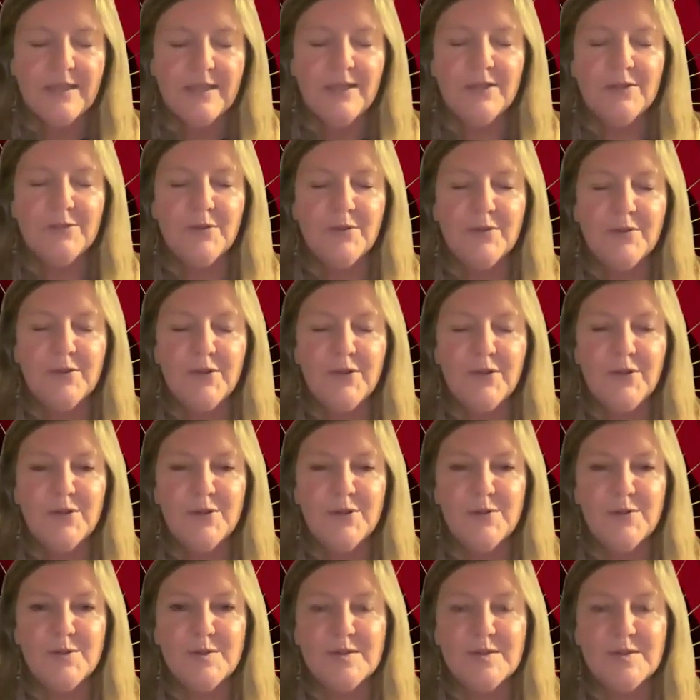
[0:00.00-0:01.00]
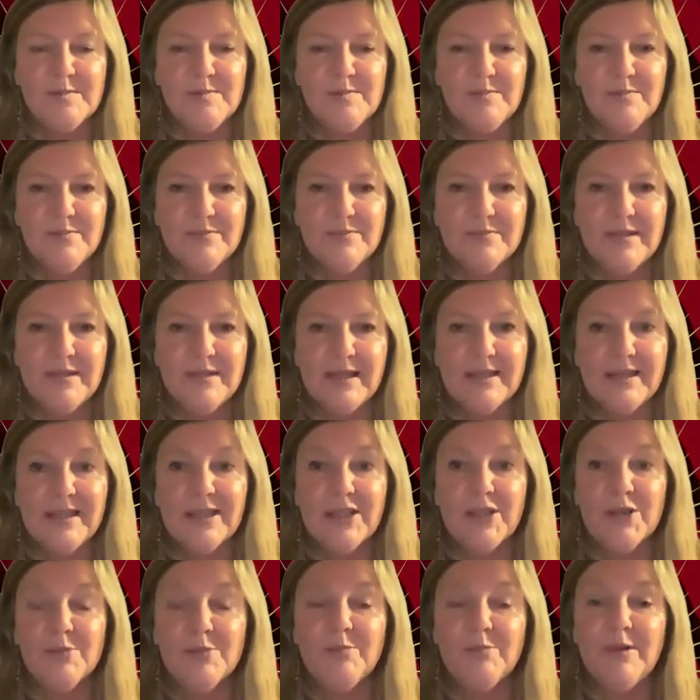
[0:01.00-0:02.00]
In through the nose, and
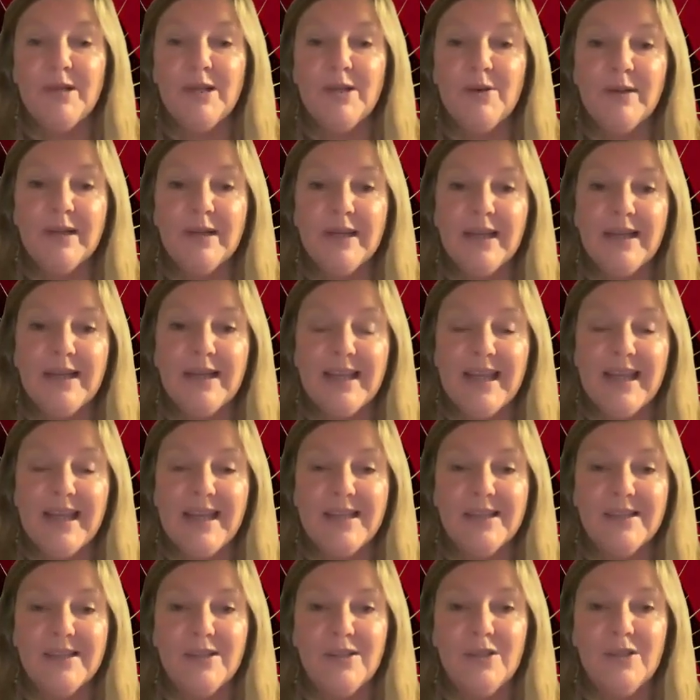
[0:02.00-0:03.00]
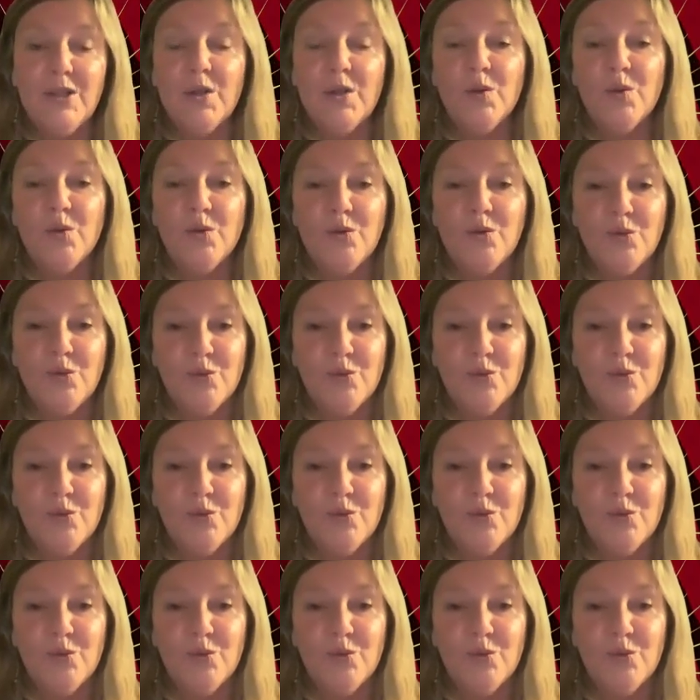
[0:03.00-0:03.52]
like you're blowing out a candle